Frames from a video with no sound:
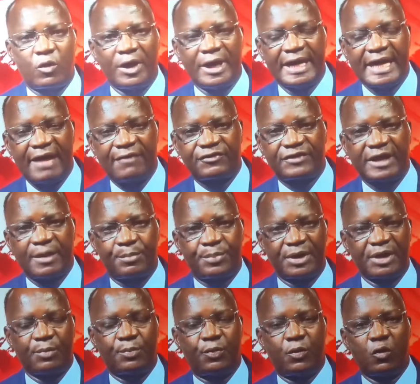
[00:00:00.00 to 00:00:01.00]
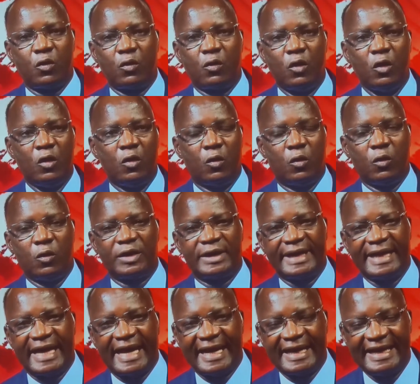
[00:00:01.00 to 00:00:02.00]
going after people who
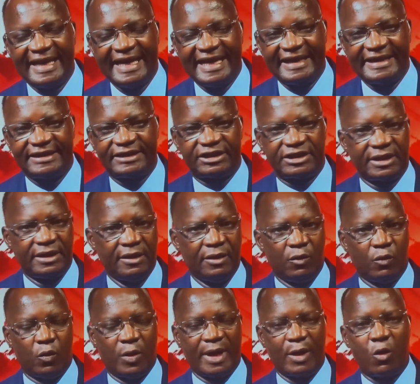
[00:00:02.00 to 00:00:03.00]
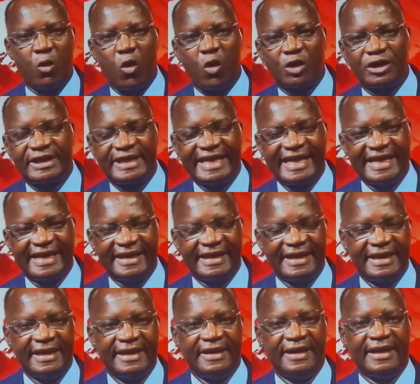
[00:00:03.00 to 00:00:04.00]
they allege were
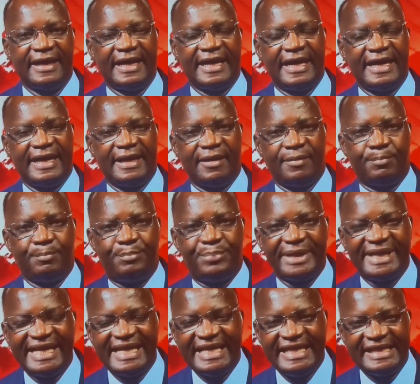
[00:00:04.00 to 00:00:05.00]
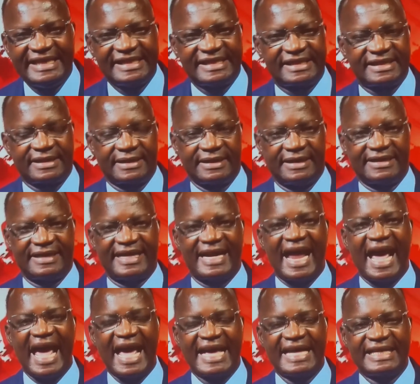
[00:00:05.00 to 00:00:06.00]
hoarding beans,
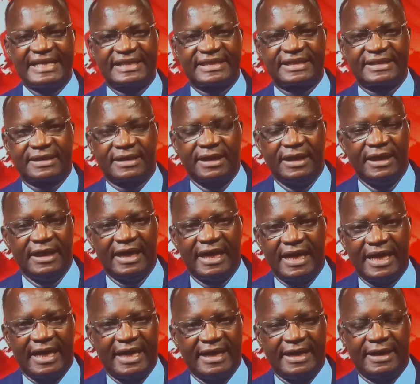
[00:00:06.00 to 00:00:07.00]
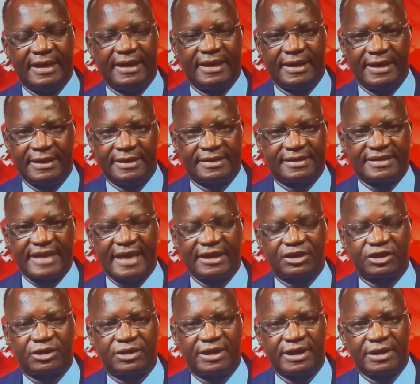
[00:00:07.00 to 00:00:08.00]
rice, and
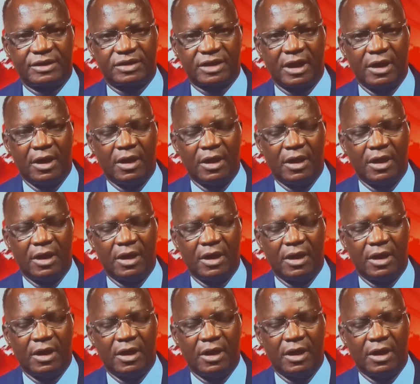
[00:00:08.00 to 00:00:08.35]
such things.